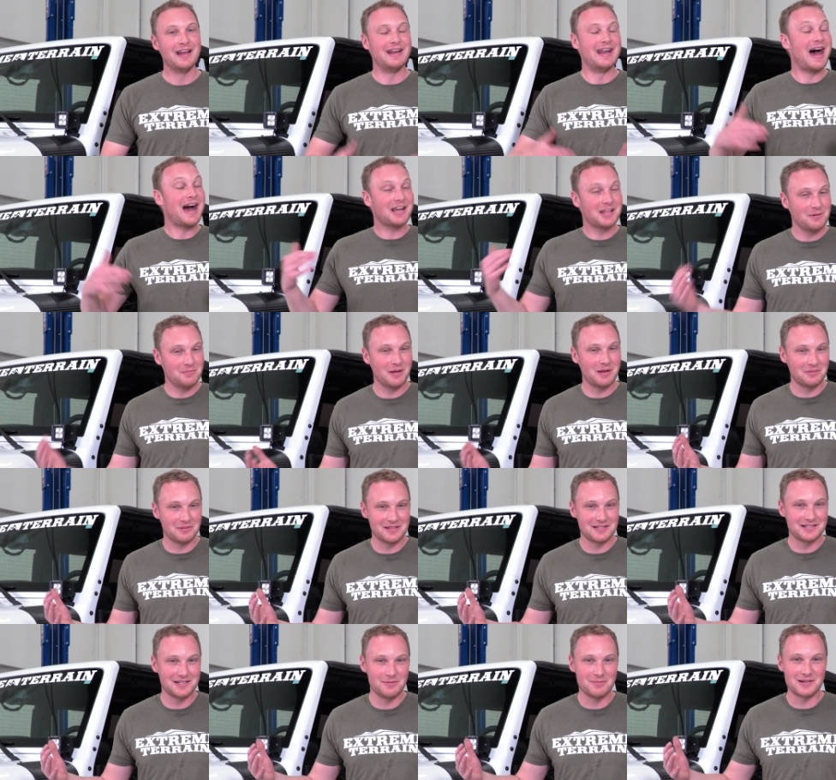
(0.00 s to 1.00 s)
Not going to be able
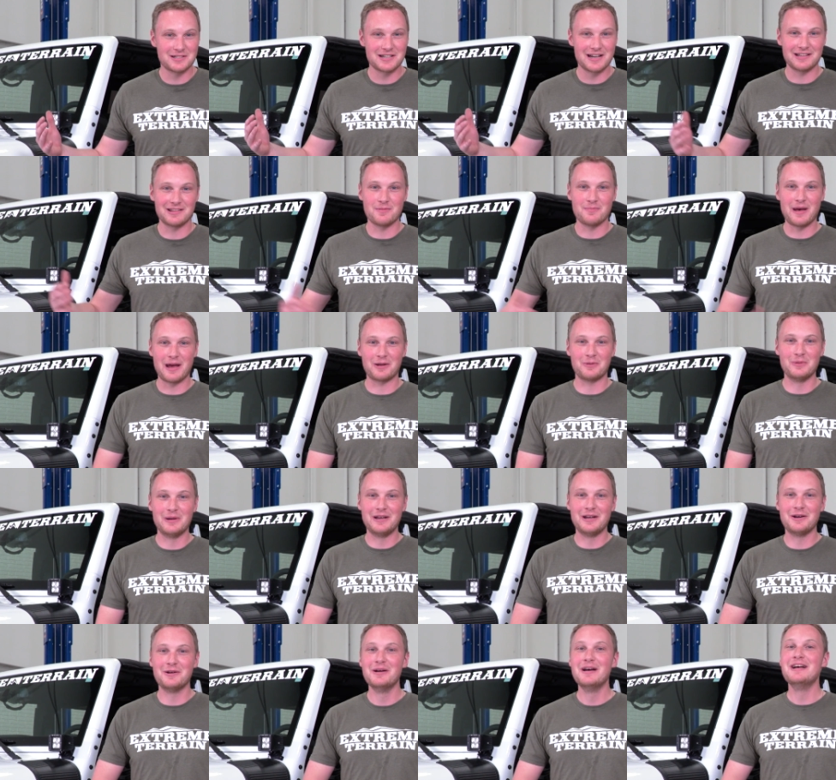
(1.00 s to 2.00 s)
to see much out the back
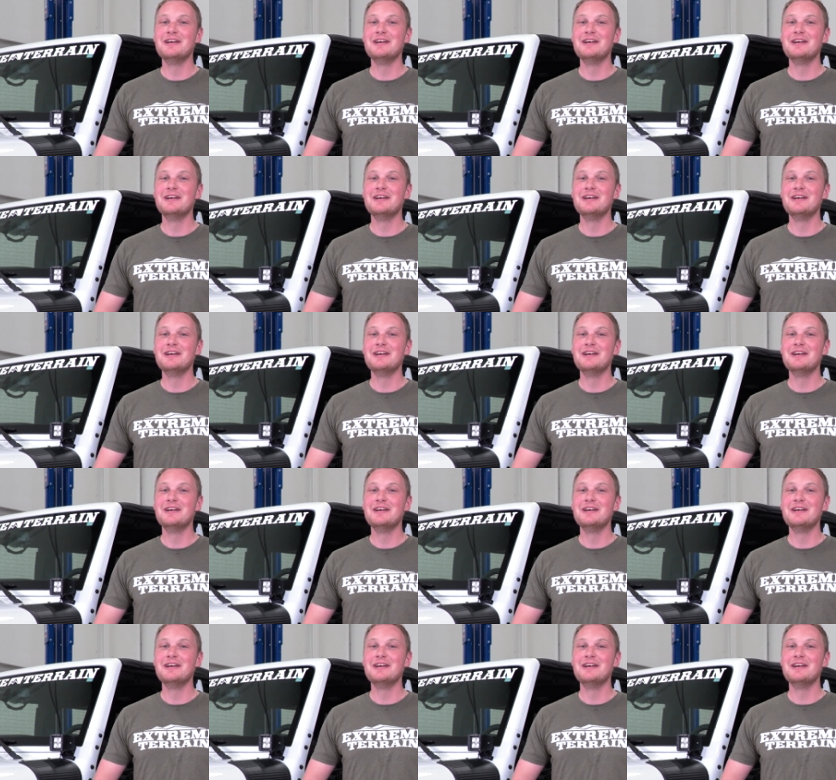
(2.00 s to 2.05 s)
window,